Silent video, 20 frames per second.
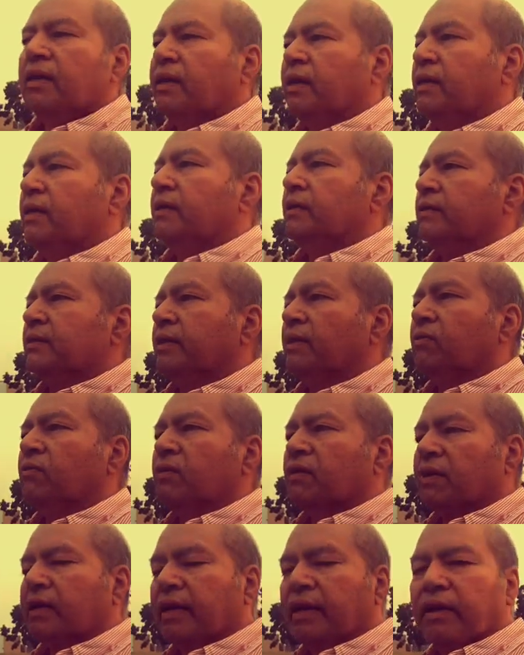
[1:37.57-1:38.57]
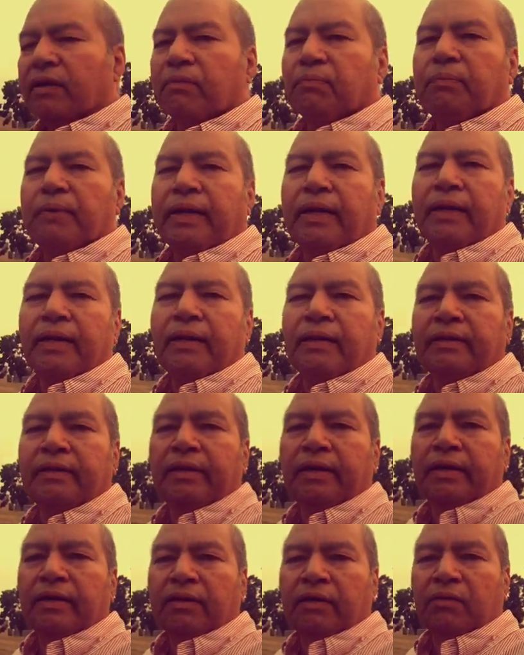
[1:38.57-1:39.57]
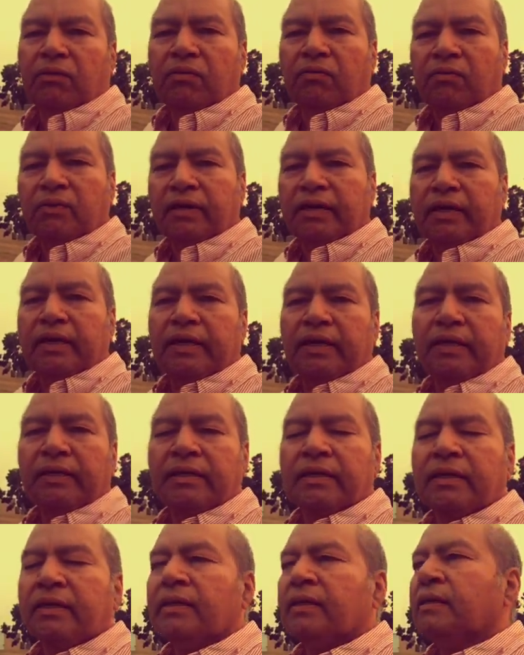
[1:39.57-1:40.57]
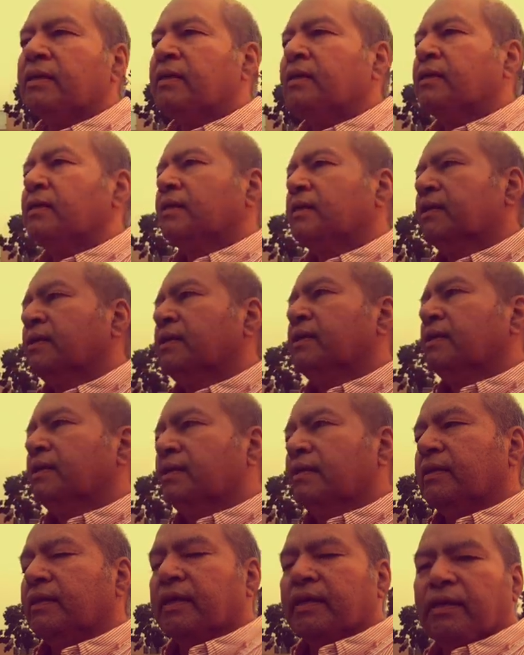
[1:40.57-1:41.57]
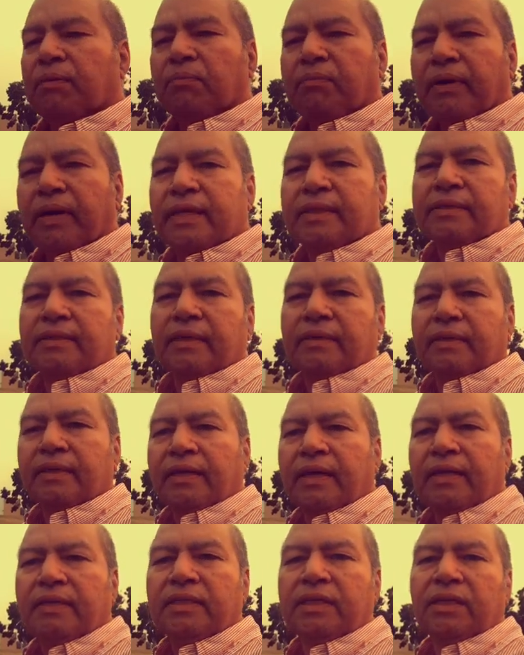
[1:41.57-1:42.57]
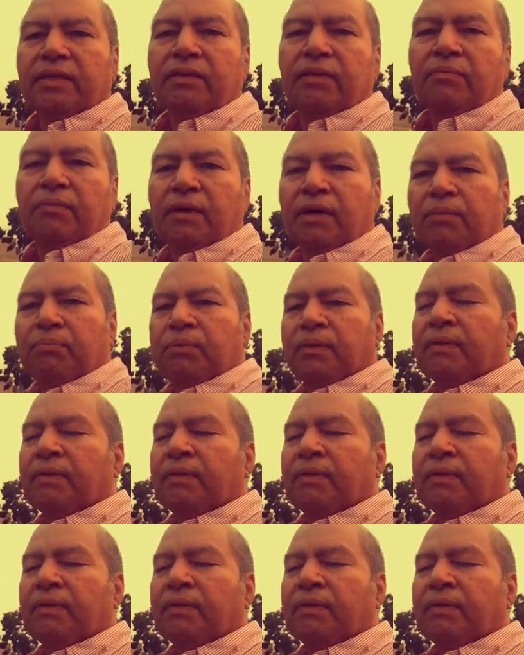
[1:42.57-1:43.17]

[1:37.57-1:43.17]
They don't want to get out of bed, they overeat, and they're depressed, nothing can cheer them up,